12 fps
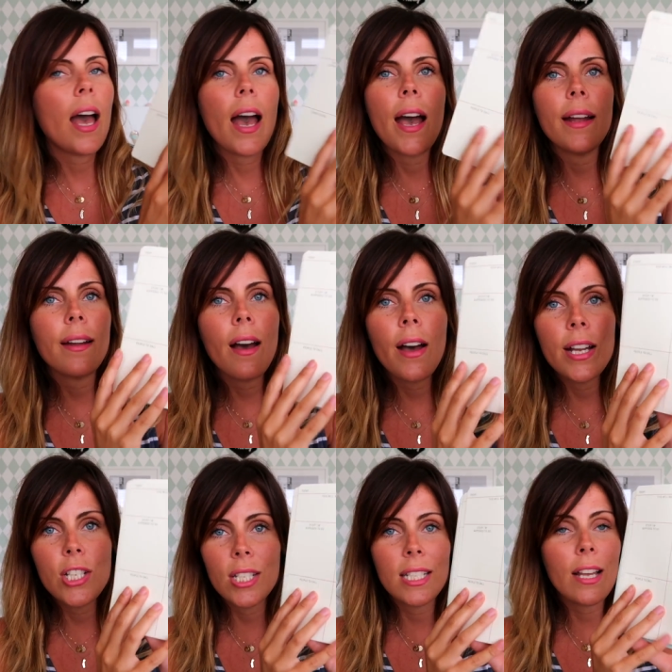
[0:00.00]
And I
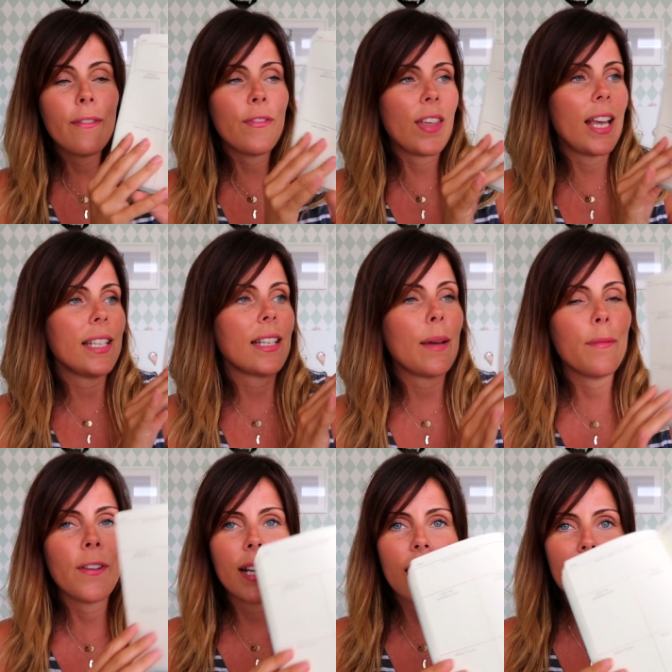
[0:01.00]
just love this. I'm
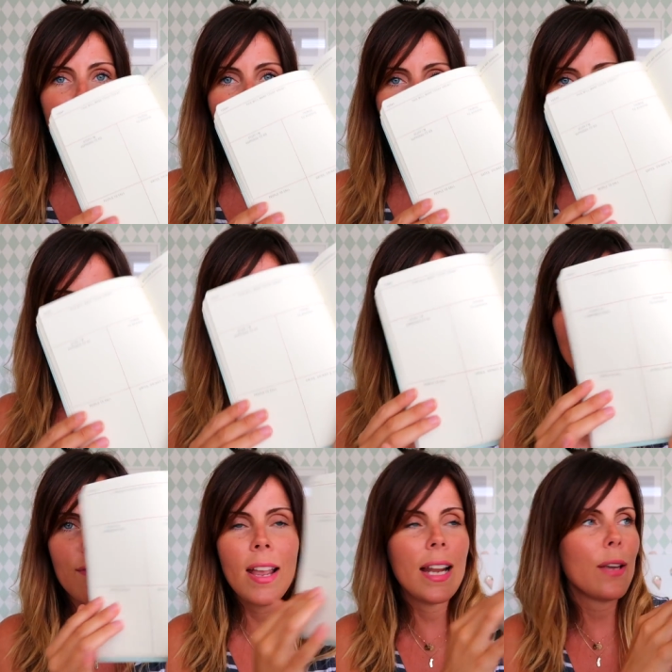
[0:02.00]
finding it's helping me
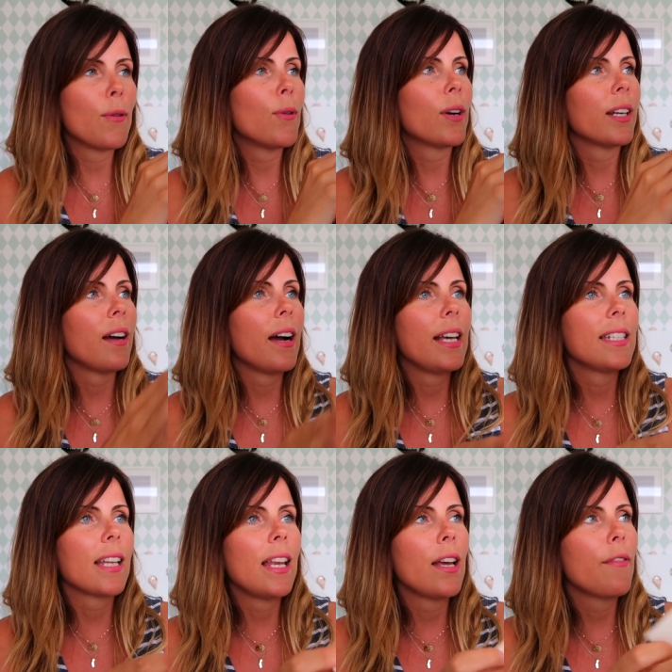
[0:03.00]
get really
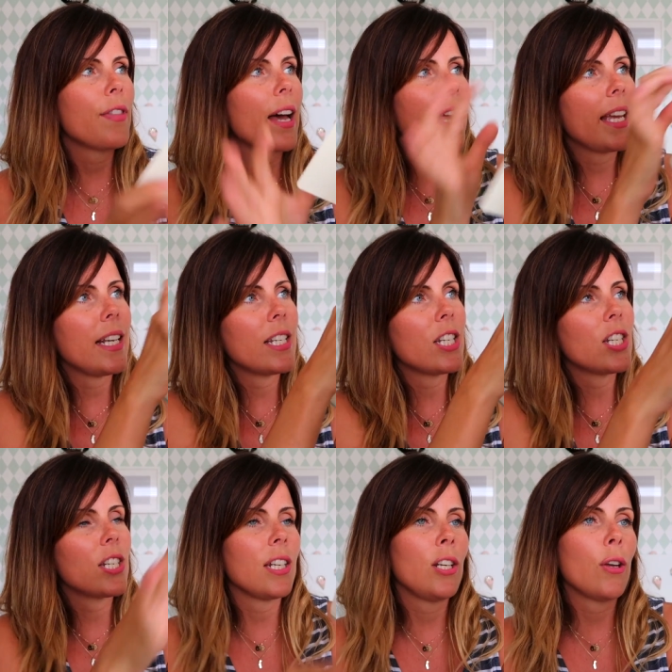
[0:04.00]
organized. I love that
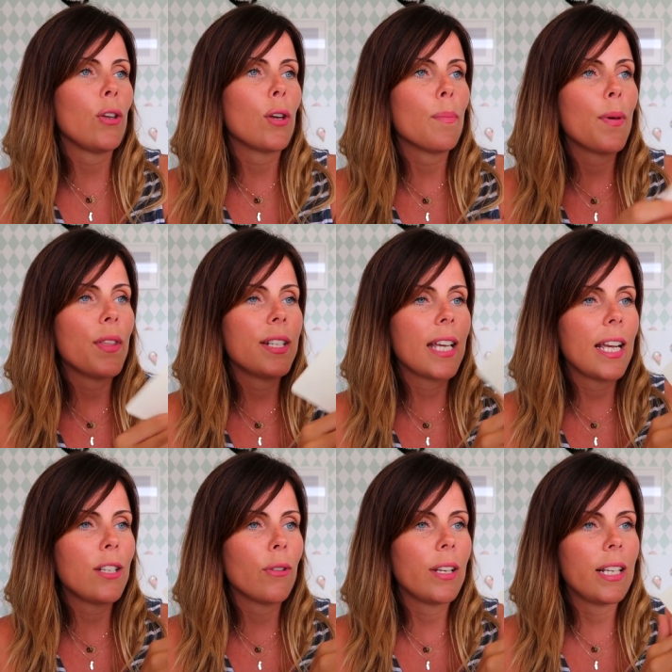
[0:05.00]
each, you know, you can put the
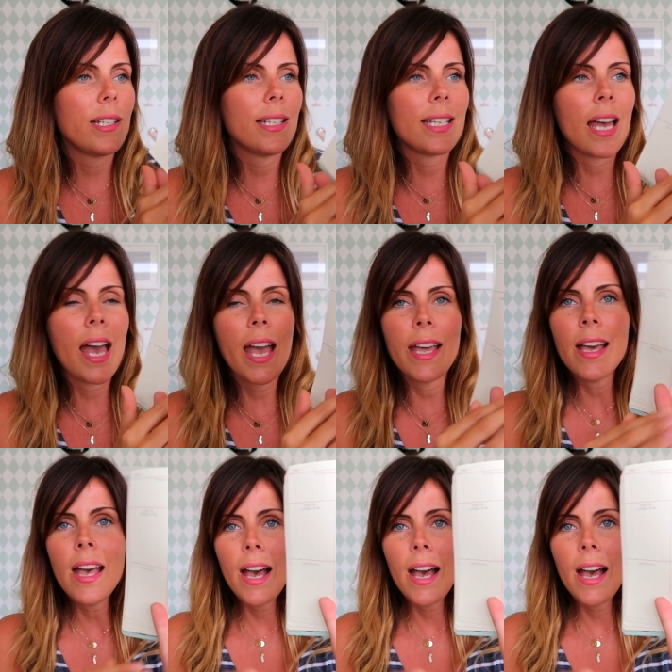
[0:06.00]
date on each day